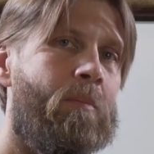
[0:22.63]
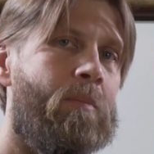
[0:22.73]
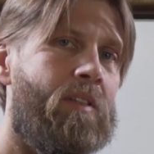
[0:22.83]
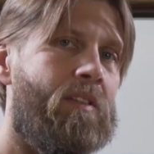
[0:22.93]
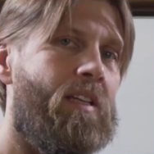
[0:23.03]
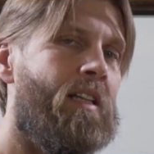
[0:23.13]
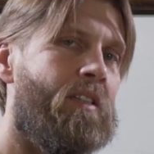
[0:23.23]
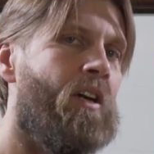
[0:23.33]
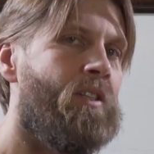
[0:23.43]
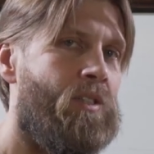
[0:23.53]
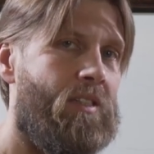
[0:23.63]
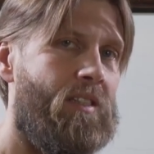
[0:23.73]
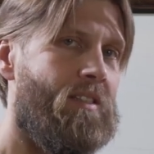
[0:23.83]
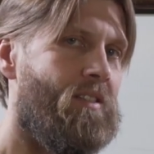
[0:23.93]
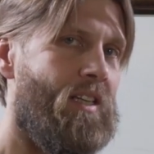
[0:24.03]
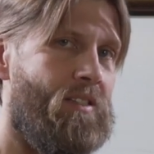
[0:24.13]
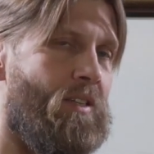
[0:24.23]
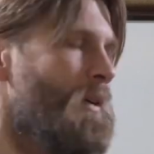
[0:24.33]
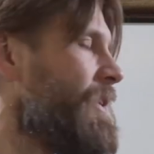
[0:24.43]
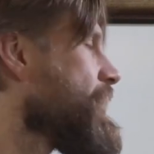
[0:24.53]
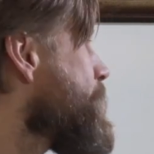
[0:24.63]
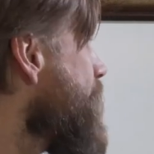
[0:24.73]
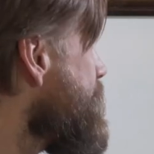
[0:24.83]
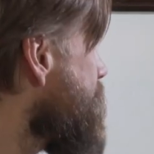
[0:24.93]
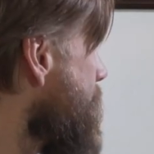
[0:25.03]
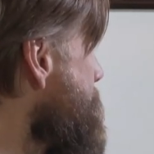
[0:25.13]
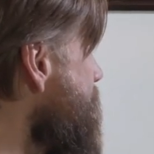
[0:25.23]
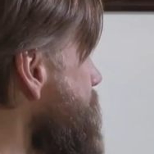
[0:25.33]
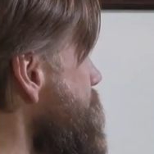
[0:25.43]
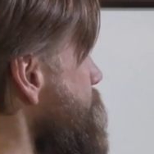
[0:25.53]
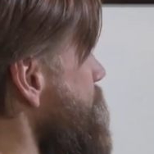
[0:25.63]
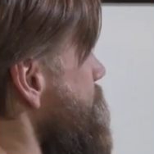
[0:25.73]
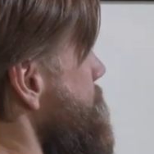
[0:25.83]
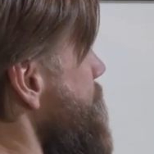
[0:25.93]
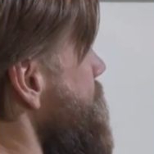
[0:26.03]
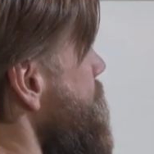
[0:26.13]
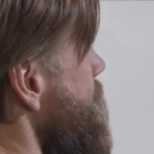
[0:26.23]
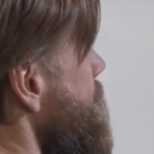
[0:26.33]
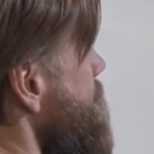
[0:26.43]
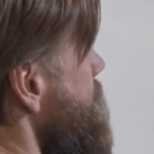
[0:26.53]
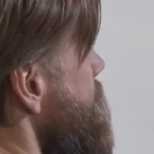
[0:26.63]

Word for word: but I'll touch on it. Okay, so anyways, we have campaigns, which is the main thing.